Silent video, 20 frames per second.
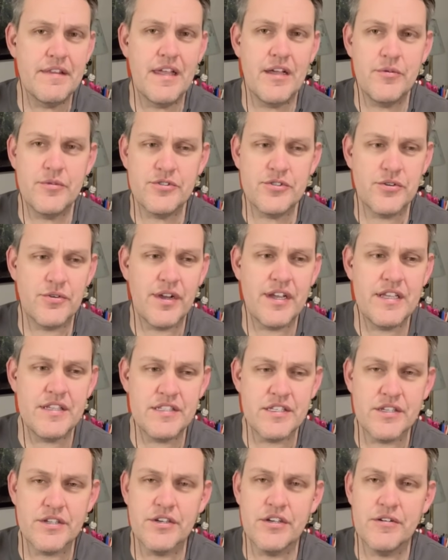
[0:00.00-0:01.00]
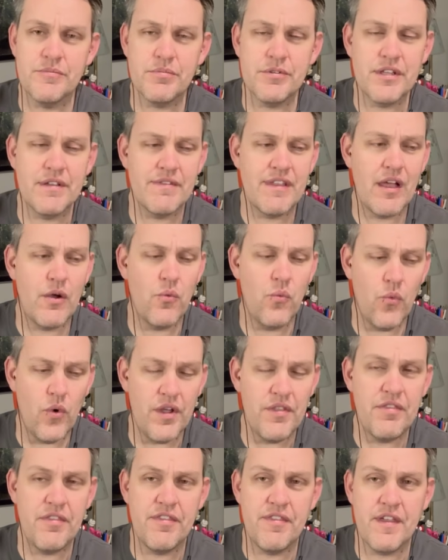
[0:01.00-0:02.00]
That was crazy. I couldn't believe that
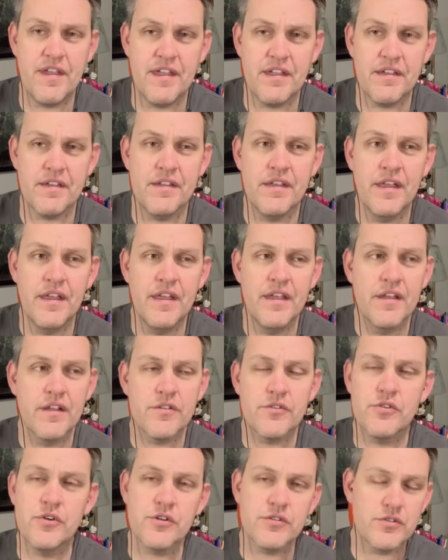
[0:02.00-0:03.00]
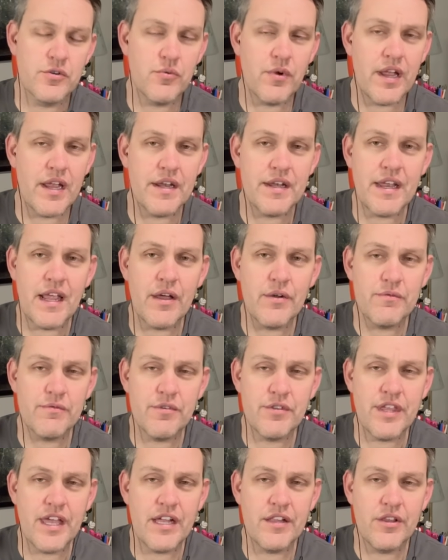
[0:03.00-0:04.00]
one thing took the ride down
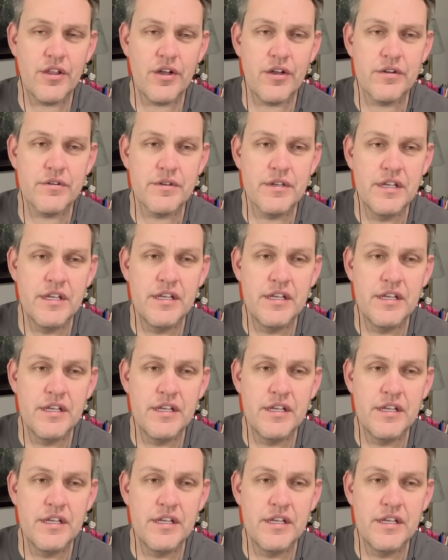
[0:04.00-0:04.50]
for that long.